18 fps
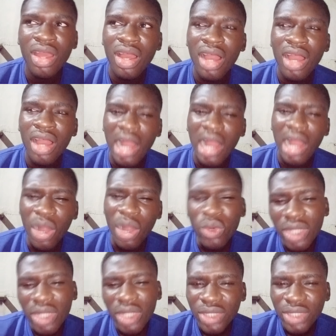I would
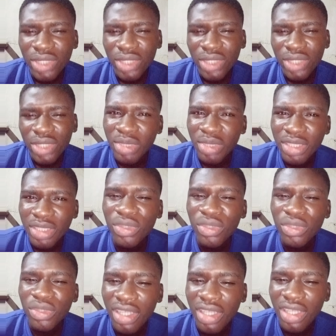like to meet Must
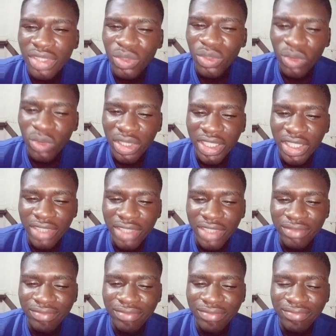have sound one day.
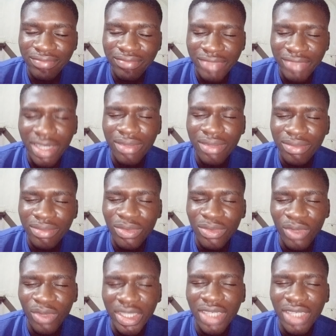Yeah,
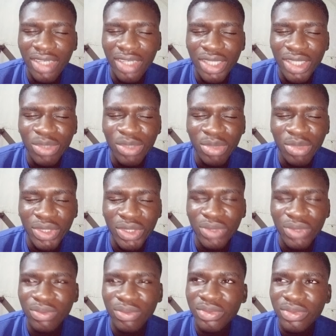one day I'd like to meet you.
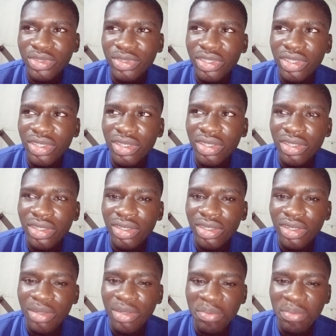
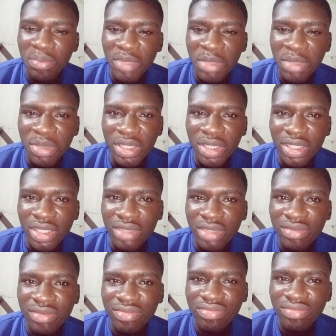Maybe,
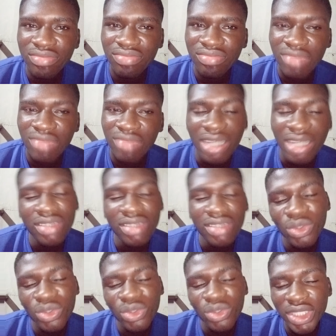I don't know. We'll
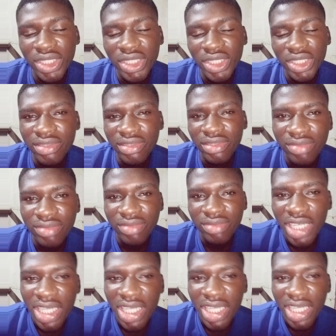see.
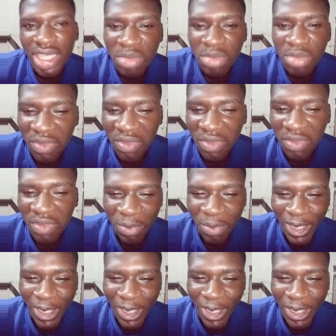Maybe after the
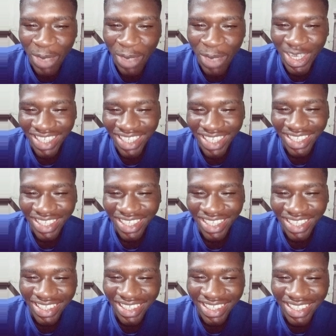pandemic. Yeah,
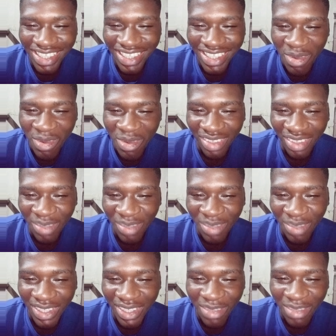maybe after the
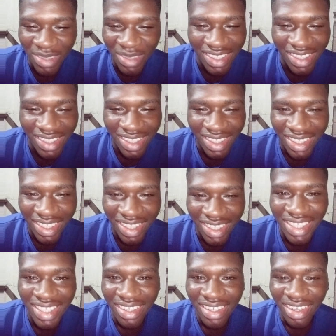pandemic.
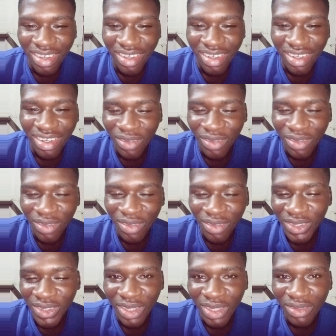I love to. I
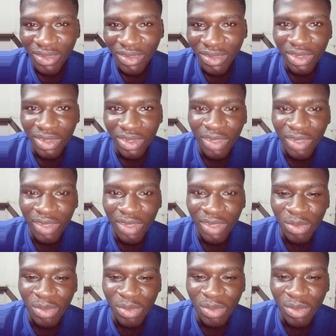love to. I love to meet
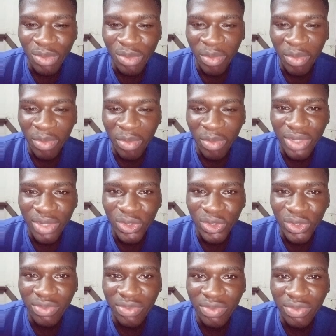some of my YouTube
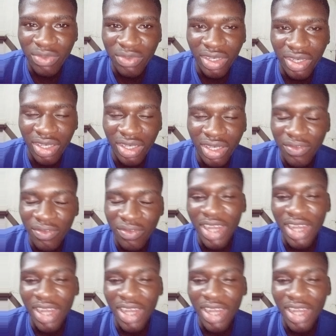fans